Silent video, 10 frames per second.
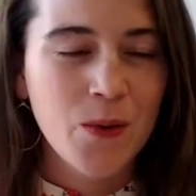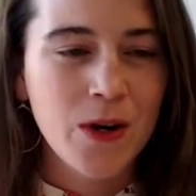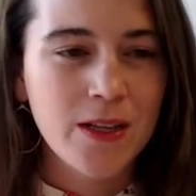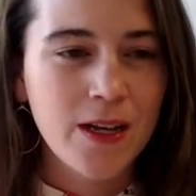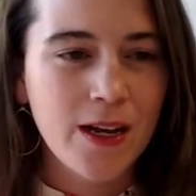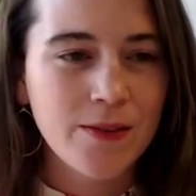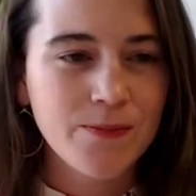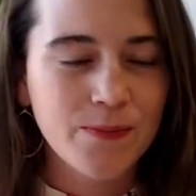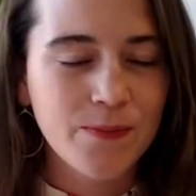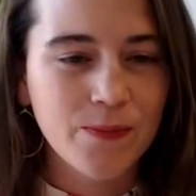Well,
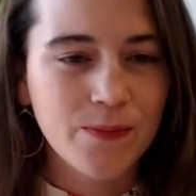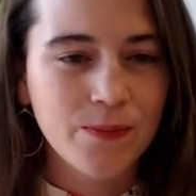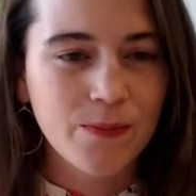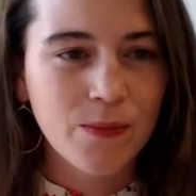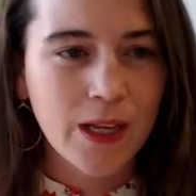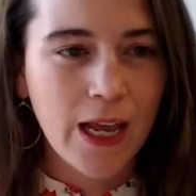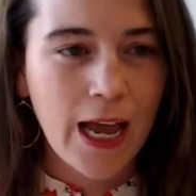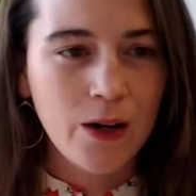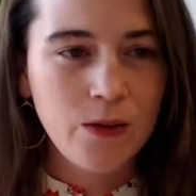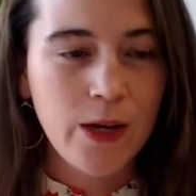
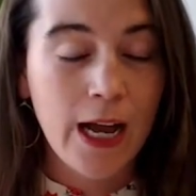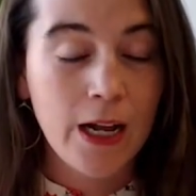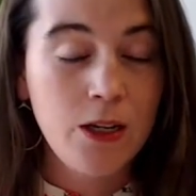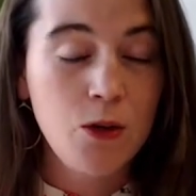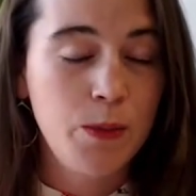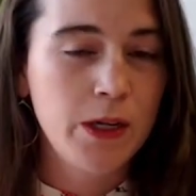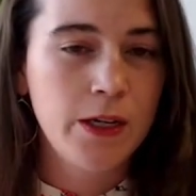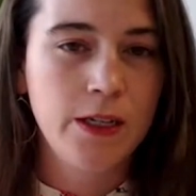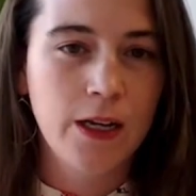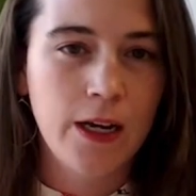how do you
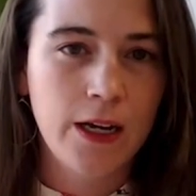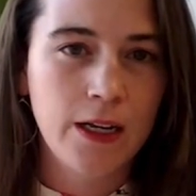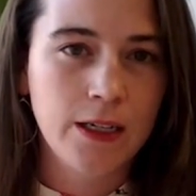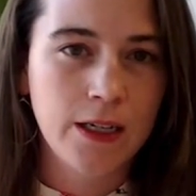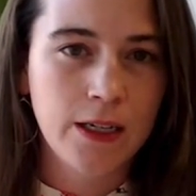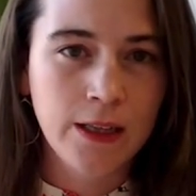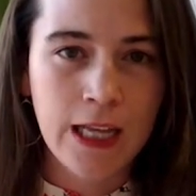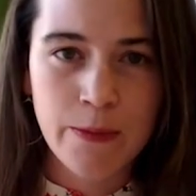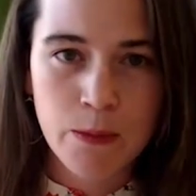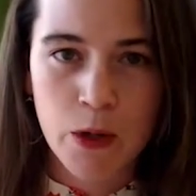put a
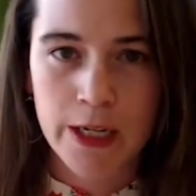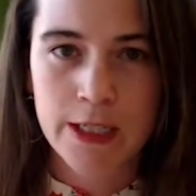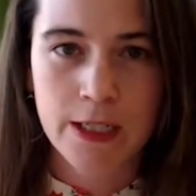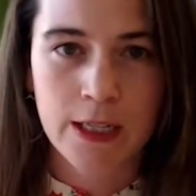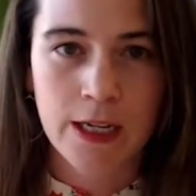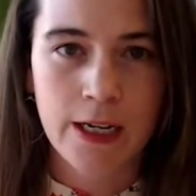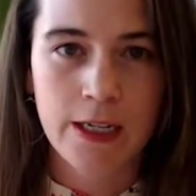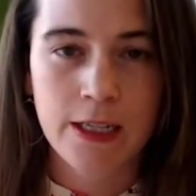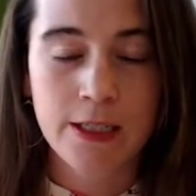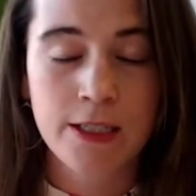labor market
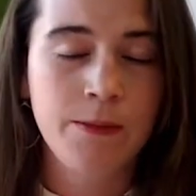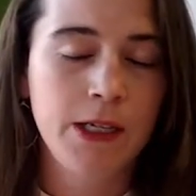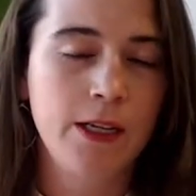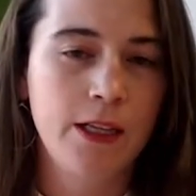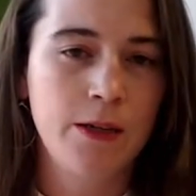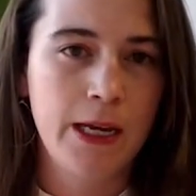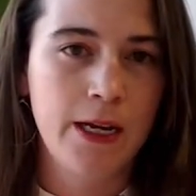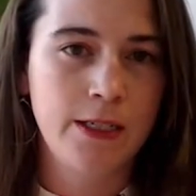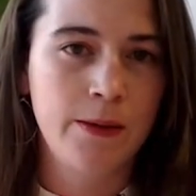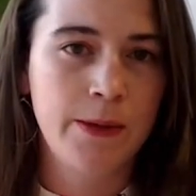decline and something like the
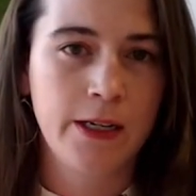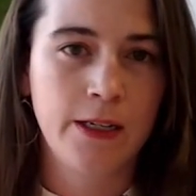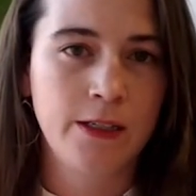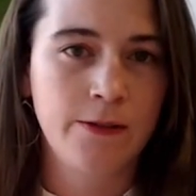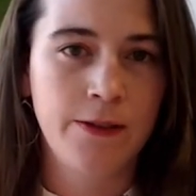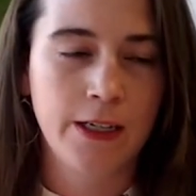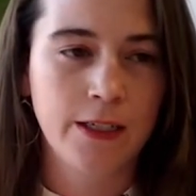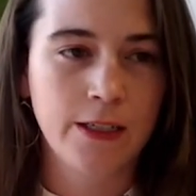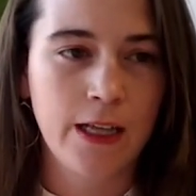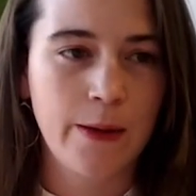pandemic and its effect
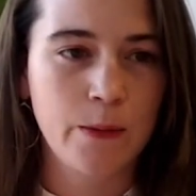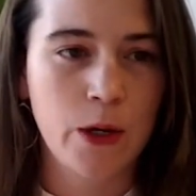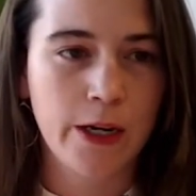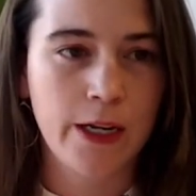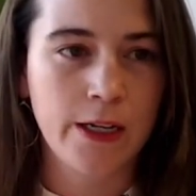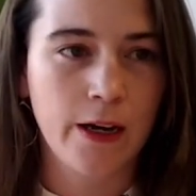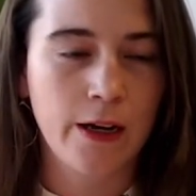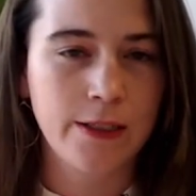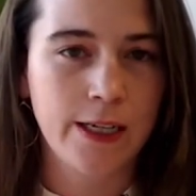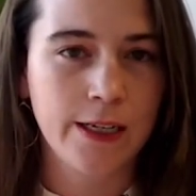on the labor market in
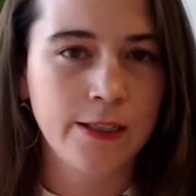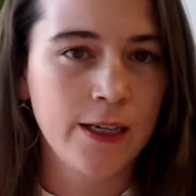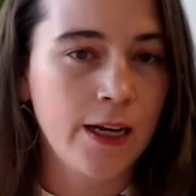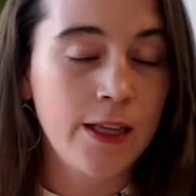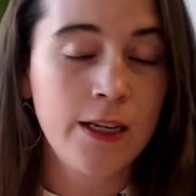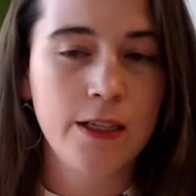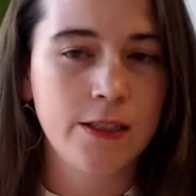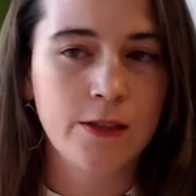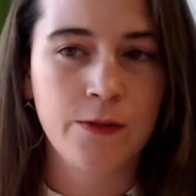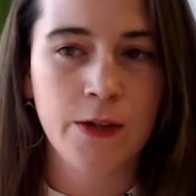context? I think
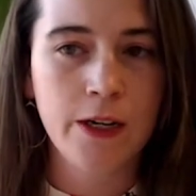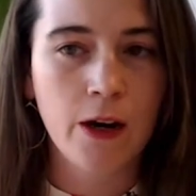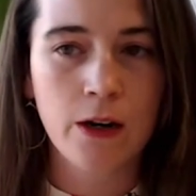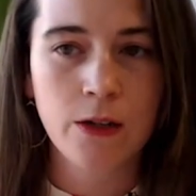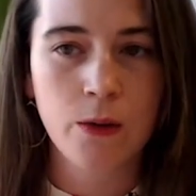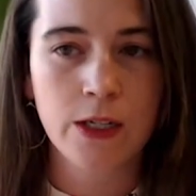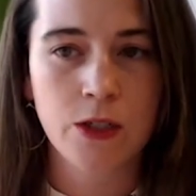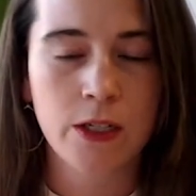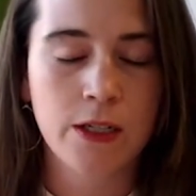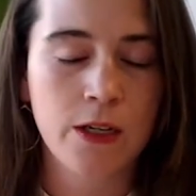this is a very hard
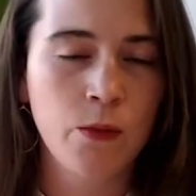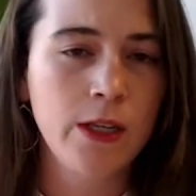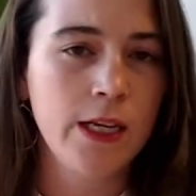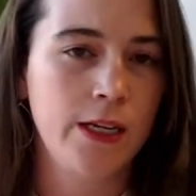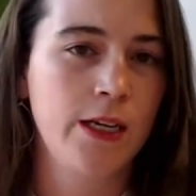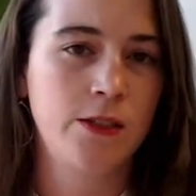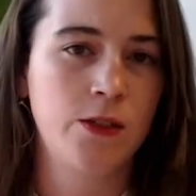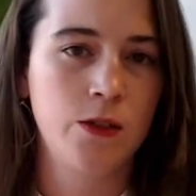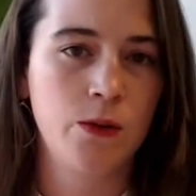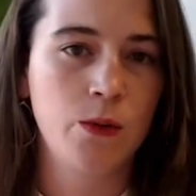question, and one that gets
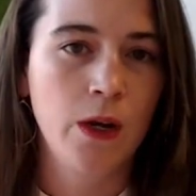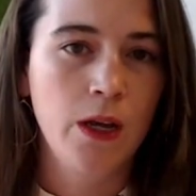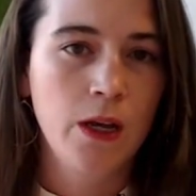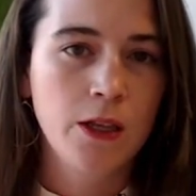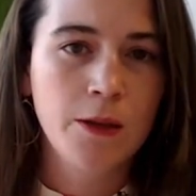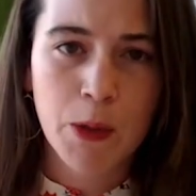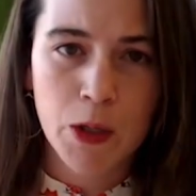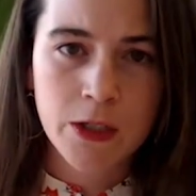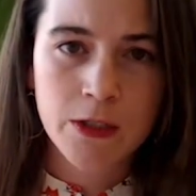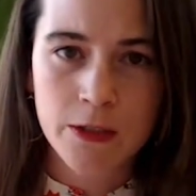to the
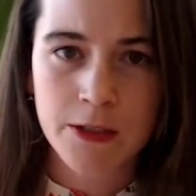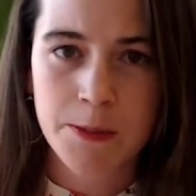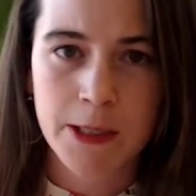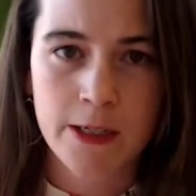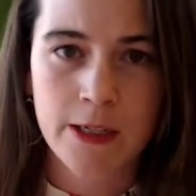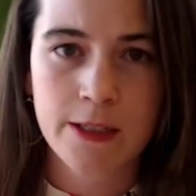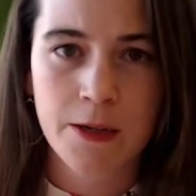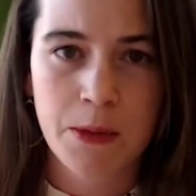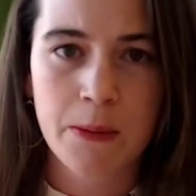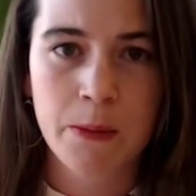personal experience
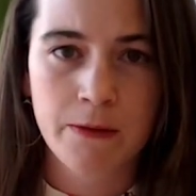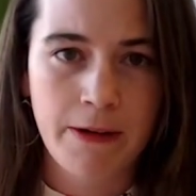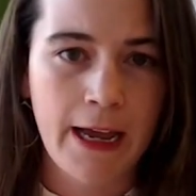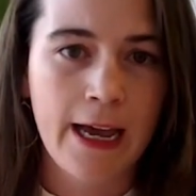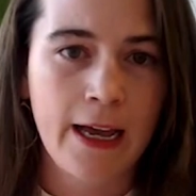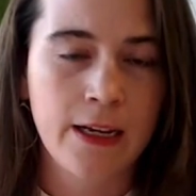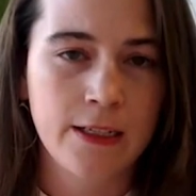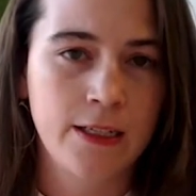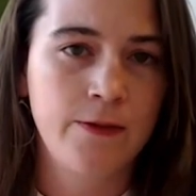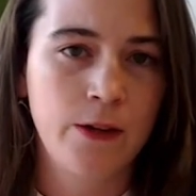that people have had
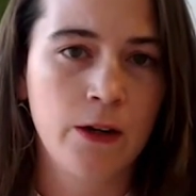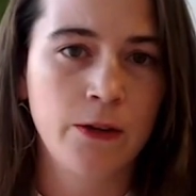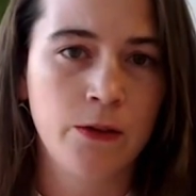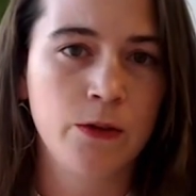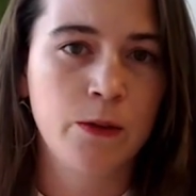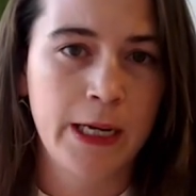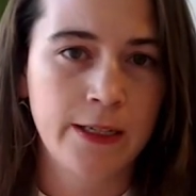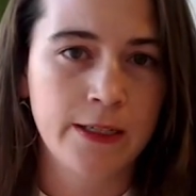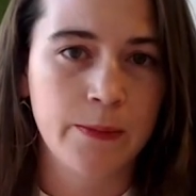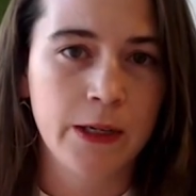as they've gone through the
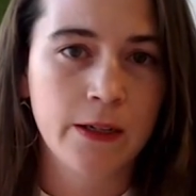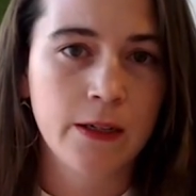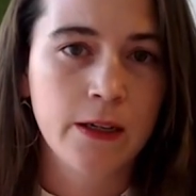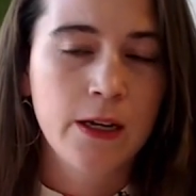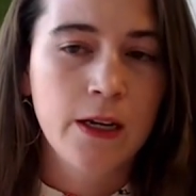pandemic.